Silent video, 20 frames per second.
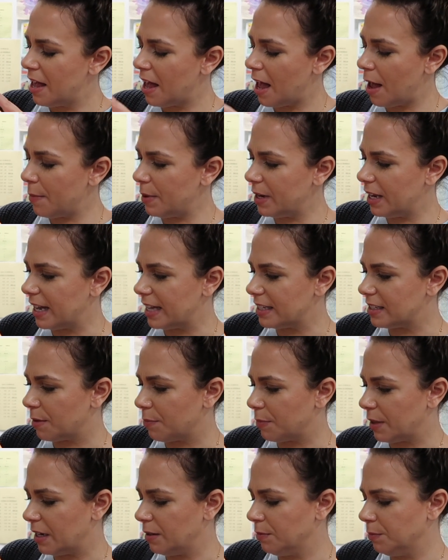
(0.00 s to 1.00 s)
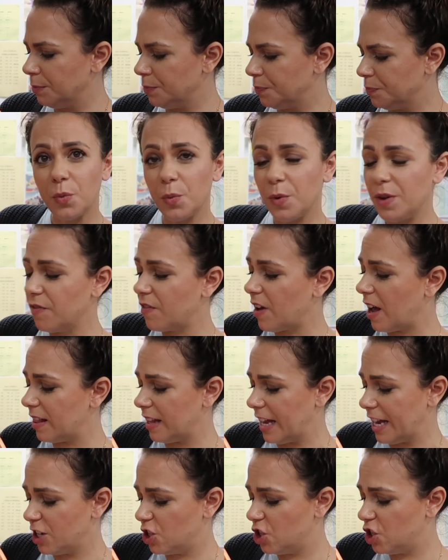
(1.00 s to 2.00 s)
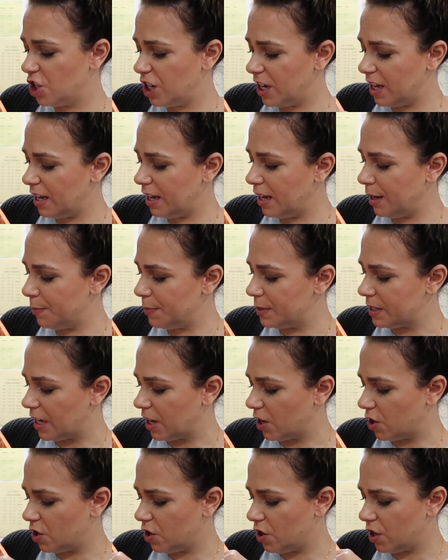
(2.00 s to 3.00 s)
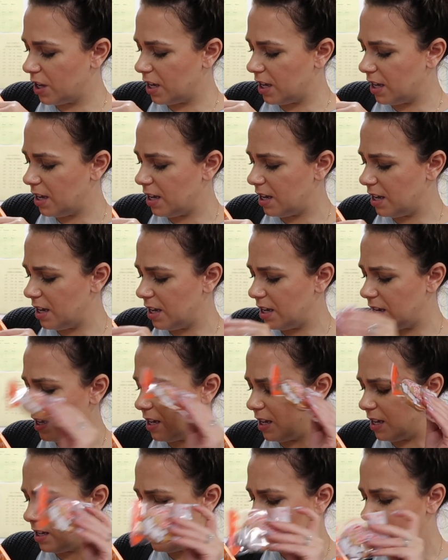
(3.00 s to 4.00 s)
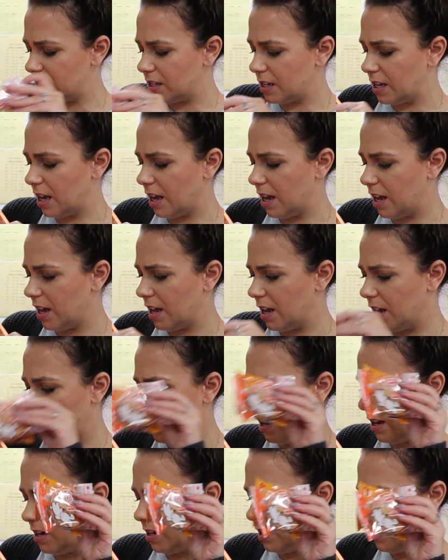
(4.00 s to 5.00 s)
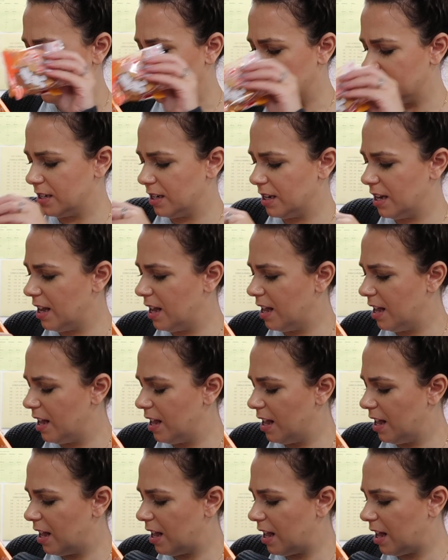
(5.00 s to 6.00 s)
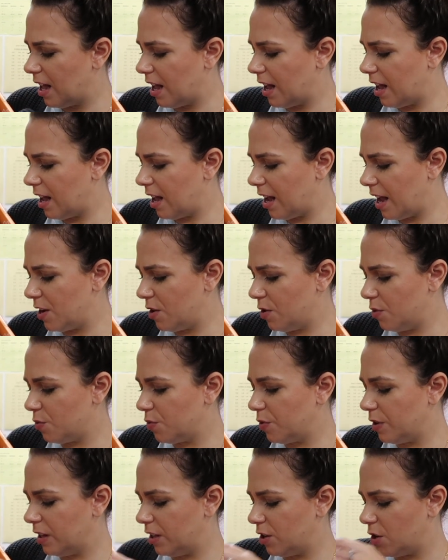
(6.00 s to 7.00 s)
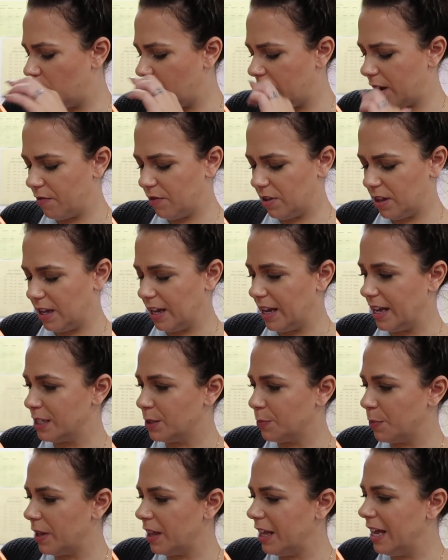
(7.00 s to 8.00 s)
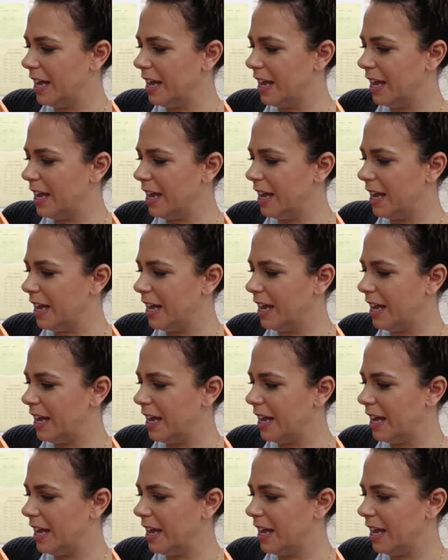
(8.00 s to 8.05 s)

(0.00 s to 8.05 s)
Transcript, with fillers: I'm gonna get something. We've got like chips and cookies and I don't really know what everything is, but